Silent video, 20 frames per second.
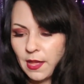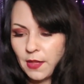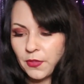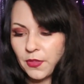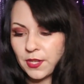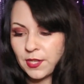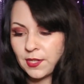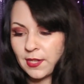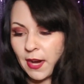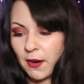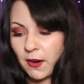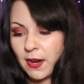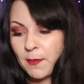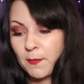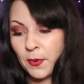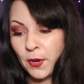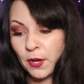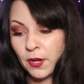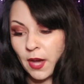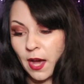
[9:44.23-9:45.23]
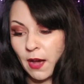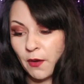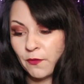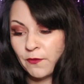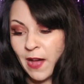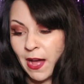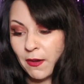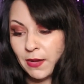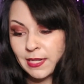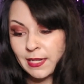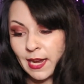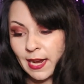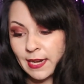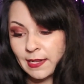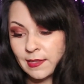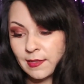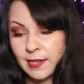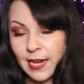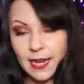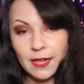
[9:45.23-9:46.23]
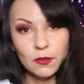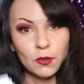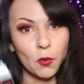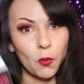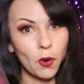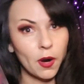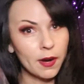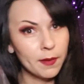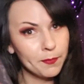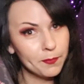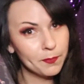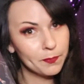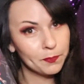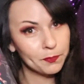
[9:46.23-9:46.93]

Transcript: The Scary Book of Valentine's Day Lore